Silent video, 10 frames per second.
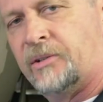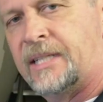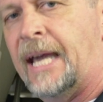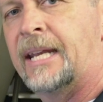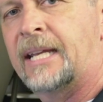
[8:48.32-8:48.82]
are
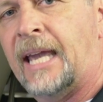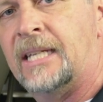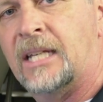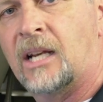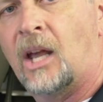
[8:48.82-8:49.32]

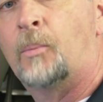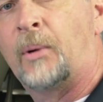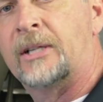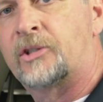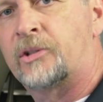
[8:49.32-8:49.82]
dedicated low
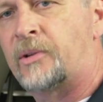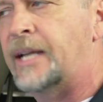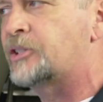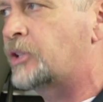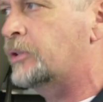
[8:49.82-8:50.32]
pressure
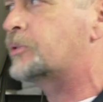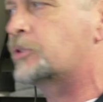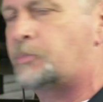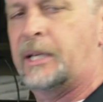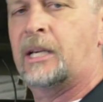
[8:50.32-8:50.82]

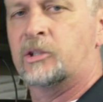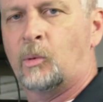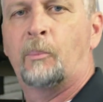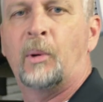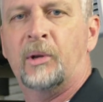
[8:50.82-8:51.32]
transducers because
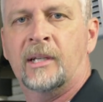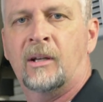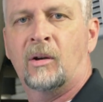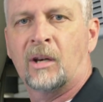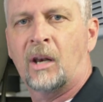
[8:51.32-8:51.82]
we're putting it
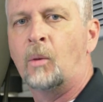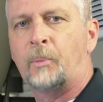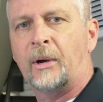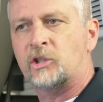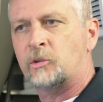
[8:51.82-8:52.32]
on a low
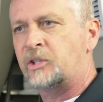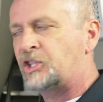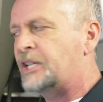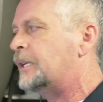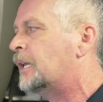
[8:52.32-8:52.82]
pressure
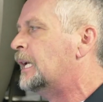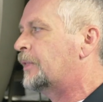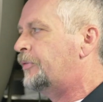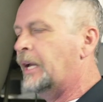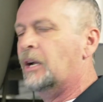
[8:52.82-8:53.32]
machine.
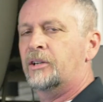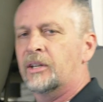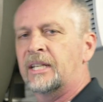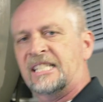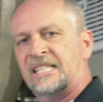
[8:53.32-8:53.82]
They're
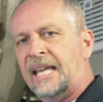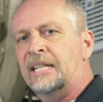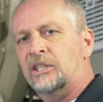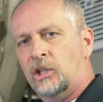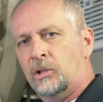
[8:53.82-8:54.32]
gonna
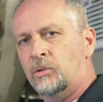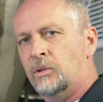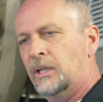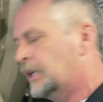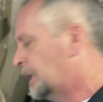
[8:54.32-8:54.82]
send you